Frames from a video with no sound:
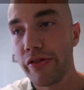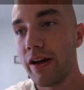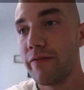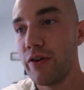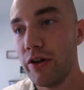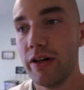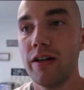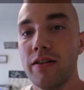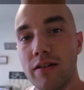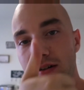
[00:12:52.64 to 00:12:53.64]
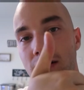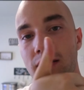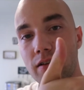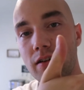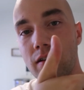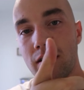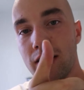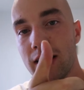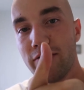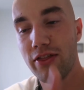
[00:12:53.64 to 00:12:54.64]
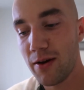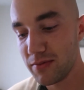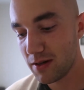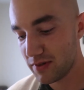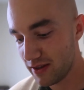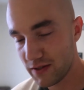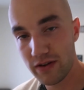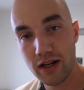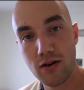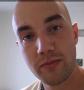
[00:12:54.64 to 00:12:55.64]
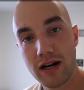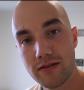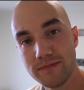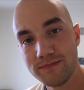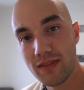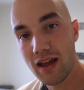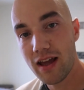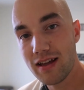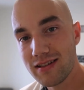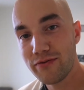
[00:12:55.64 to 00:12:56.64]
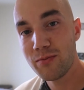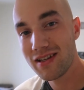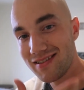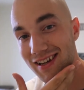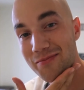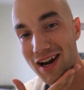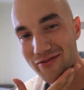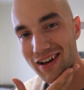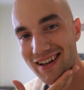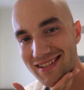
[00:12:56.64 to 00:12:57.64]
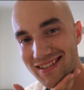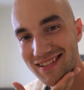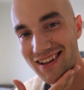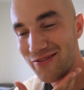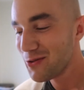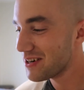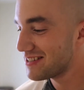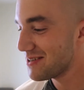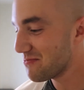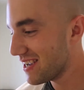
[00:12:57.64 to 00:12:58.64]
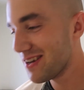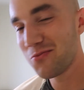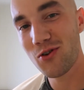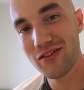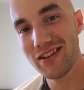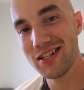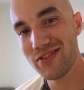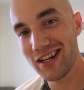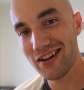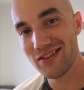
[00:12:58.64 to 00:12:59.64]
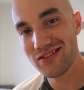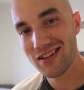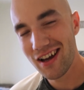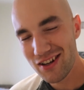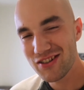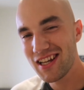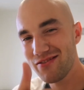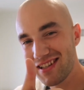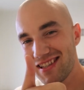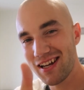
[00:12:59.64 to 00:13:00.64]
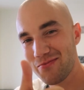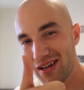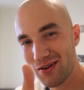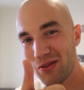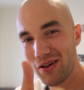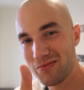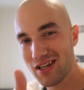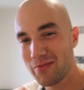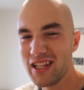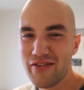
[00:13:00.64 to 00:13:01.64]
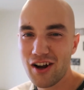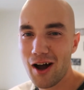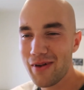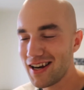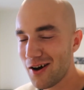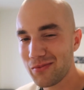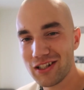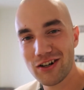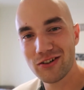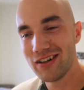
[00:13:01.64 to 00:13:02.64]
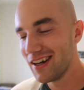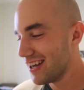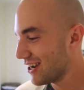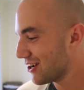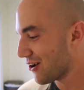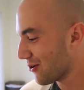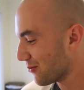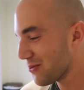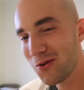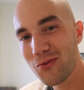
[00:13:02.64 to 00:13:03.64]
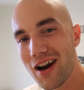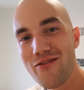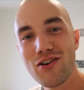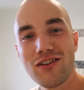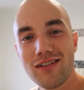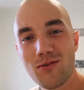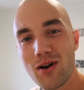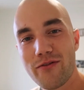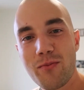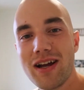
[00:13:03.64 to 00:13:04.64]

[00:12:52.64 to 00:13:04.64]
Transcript: thing for you to give a thumbs up to this video about is if you miss seeing my face, if you want to see me in more of these videos, just give this thing a big old thumbs up. Leave a comment down below. You know, wh whatever, whatever